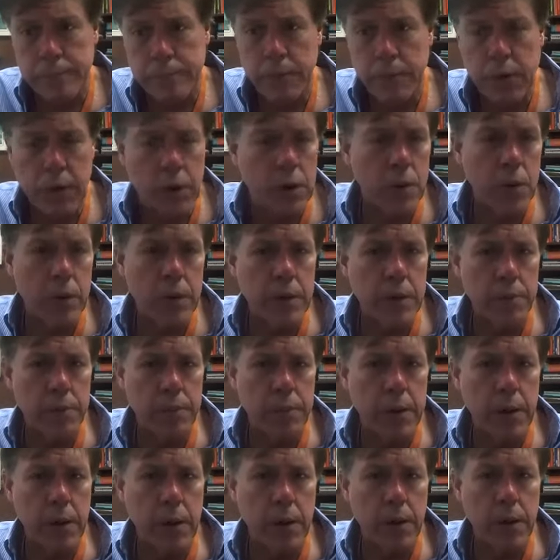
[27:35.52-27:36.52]
you and the
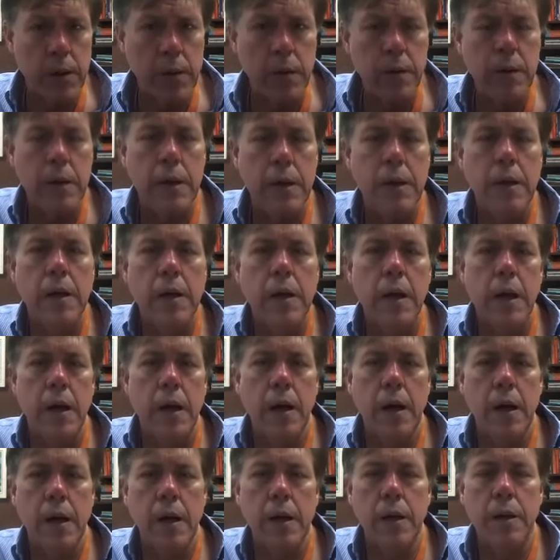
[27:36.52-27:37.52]
bird.
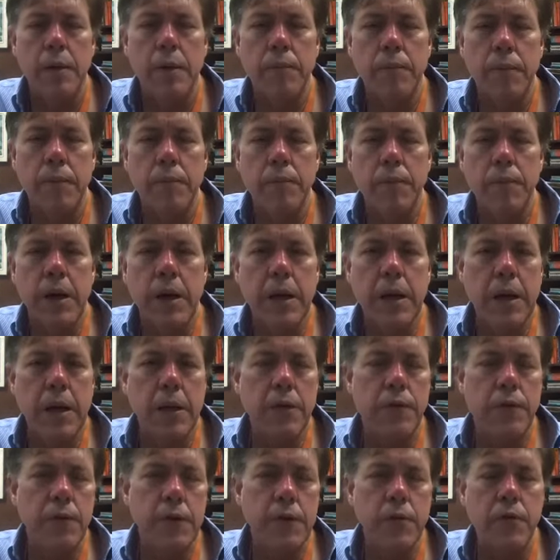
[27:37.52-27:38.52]
But
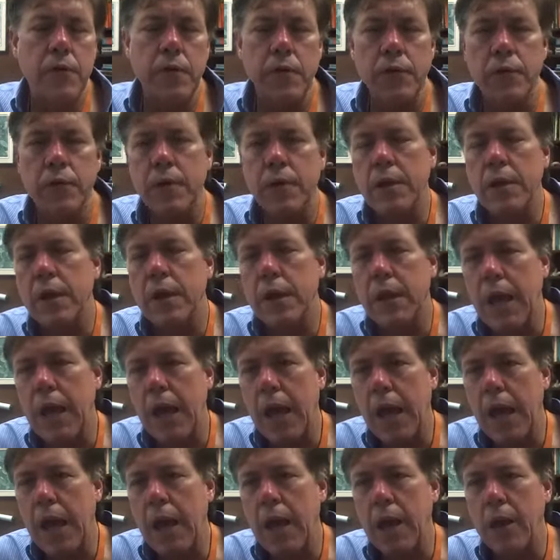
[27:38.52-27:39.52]
if it's just in the
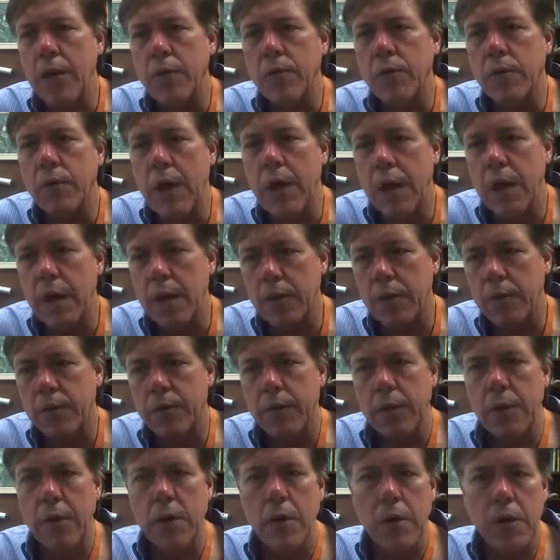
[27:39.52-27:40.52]
cage, kind of
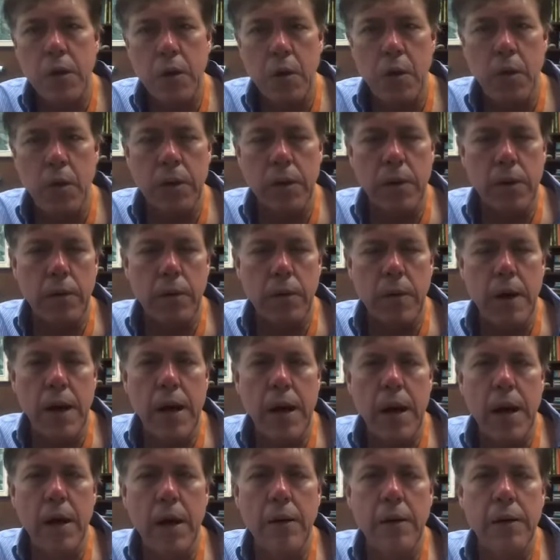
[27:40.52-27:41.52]
going
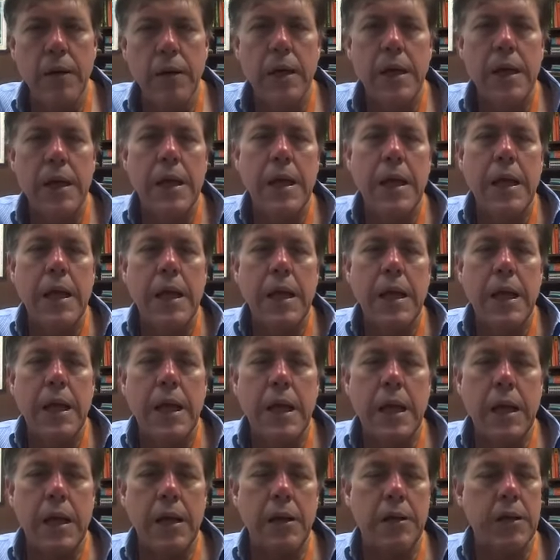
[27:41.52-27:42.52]
around,
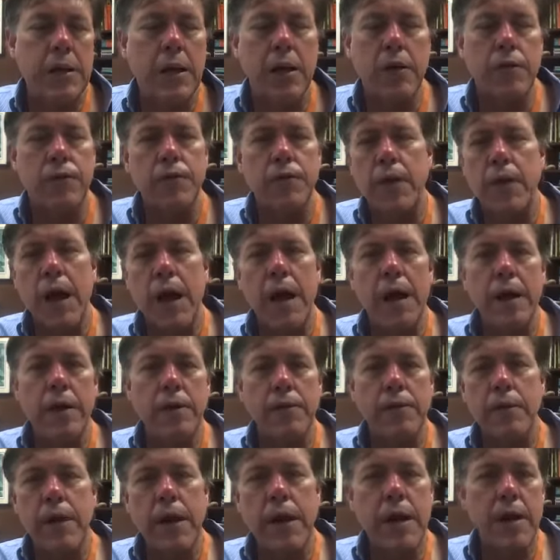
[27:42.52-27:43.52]
you know, flying
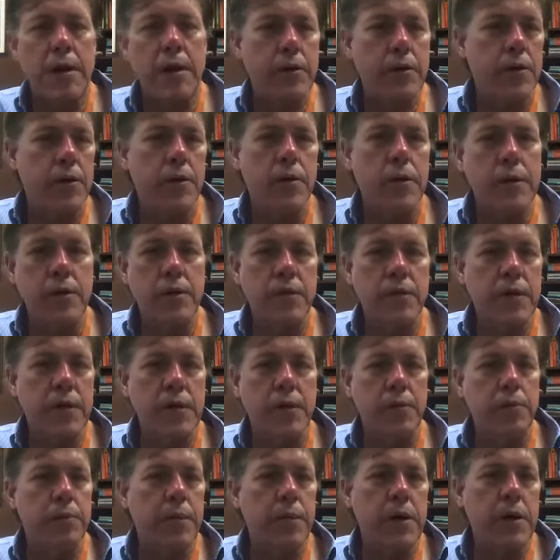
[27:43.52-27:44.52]
around, doing its
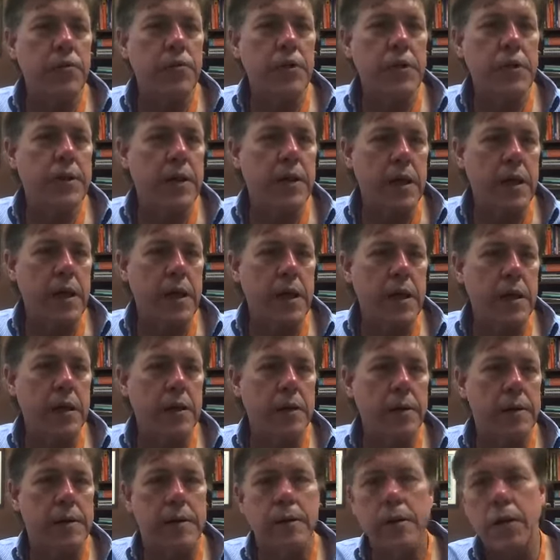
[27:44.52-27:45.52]
little budgie
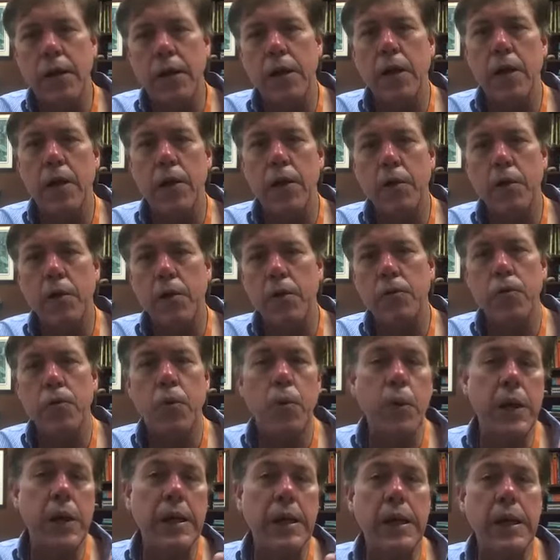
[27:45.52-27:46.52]
thing, you know,
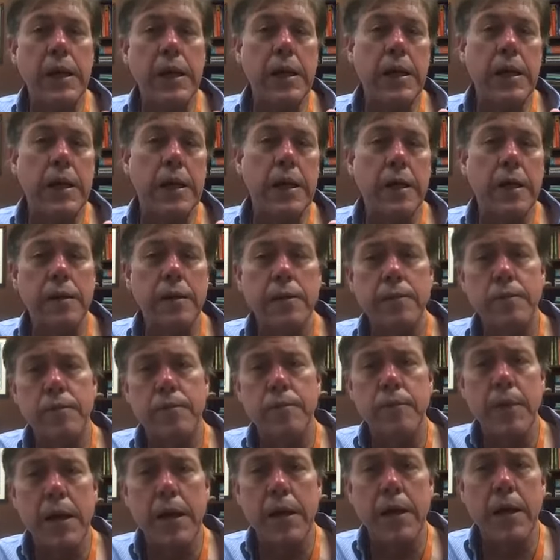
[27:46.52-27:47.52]
tweeting
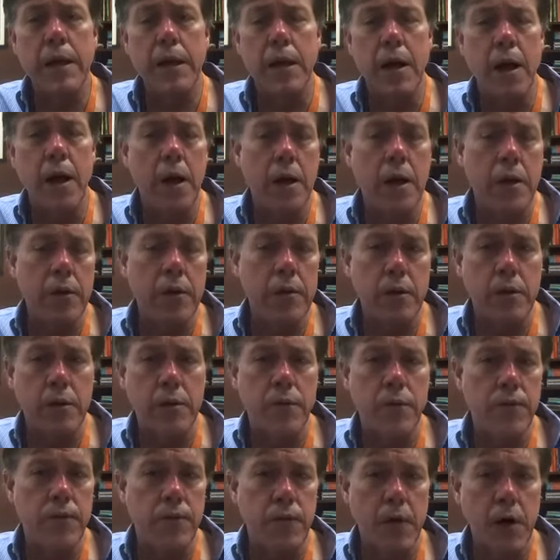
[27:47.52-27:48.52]
and making all of
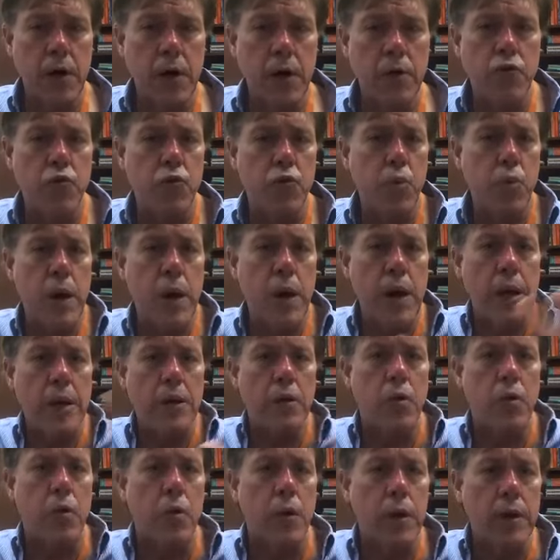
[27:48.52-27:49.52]
the feng shui
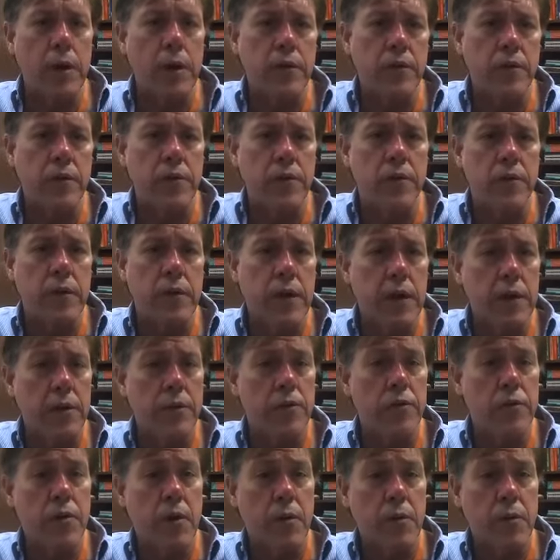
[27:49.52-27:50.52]
noises that
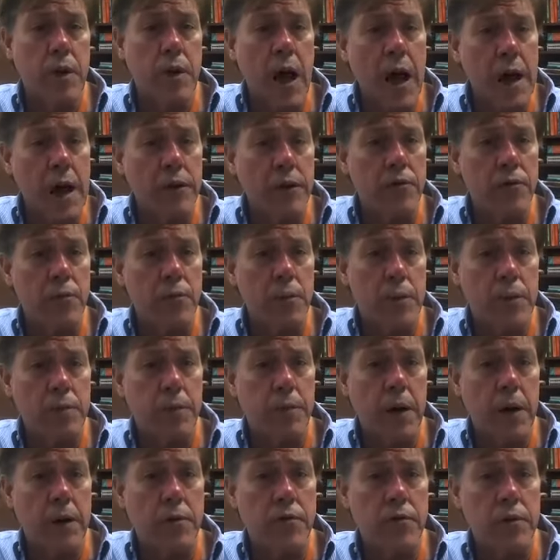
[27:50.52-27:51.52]
is so nice with
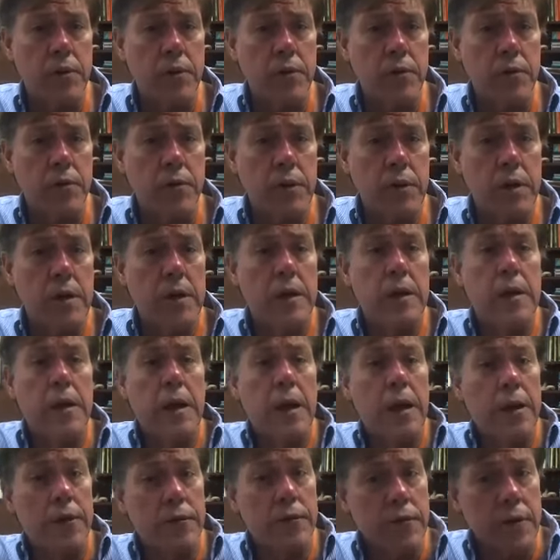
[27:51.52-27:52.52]
budgies
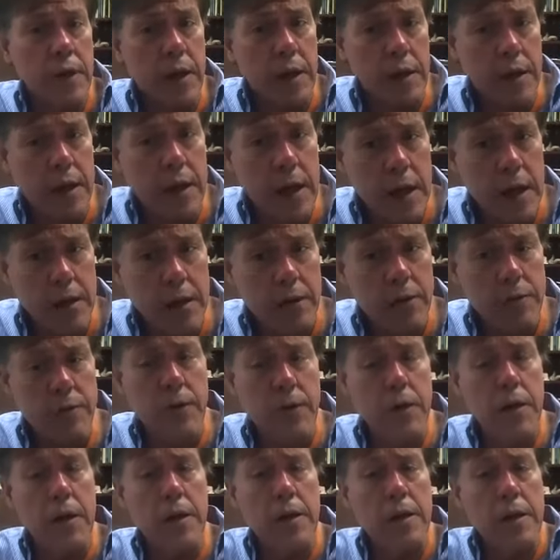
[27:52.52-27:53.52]
as they kind
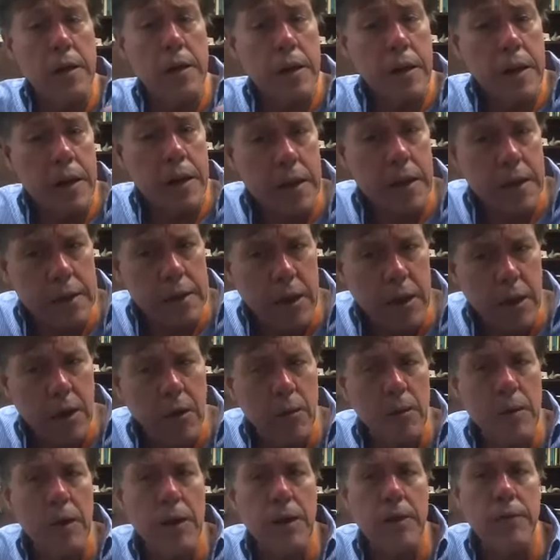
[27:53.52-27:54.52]
of, you
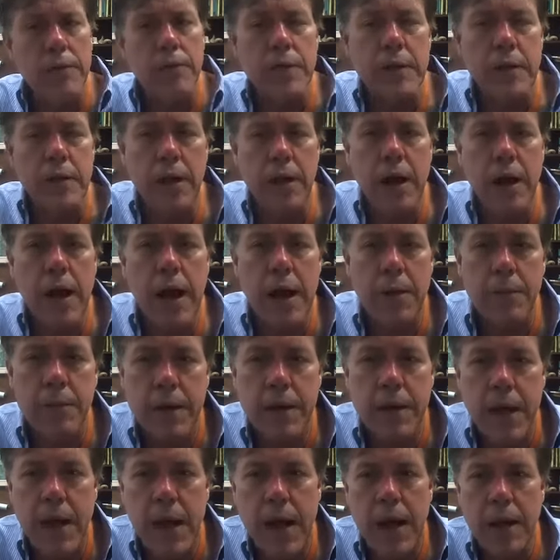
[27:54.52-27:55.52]
know, live in their
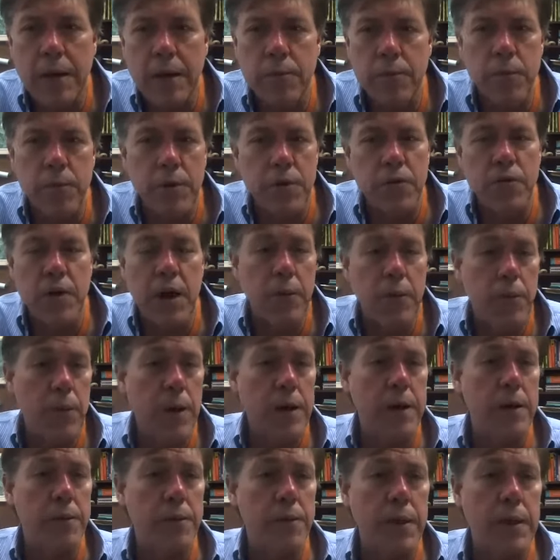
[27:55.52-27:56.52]
habitat, in which I
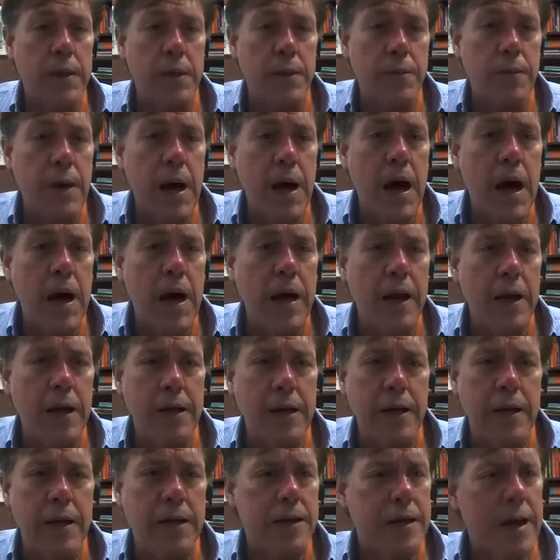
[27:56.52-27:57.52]
recommend them
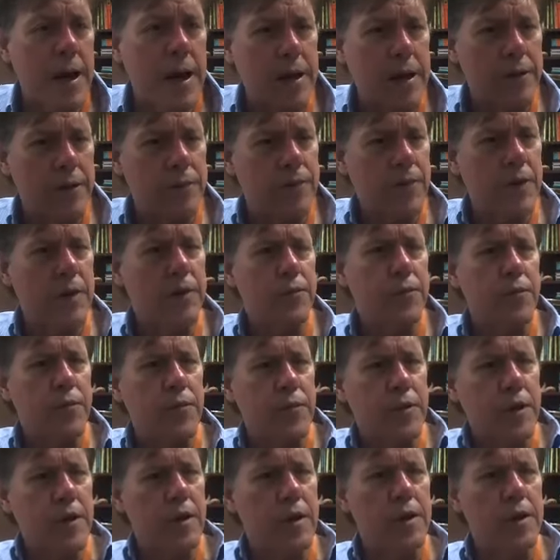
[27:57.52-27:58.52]
highly. It kind of gives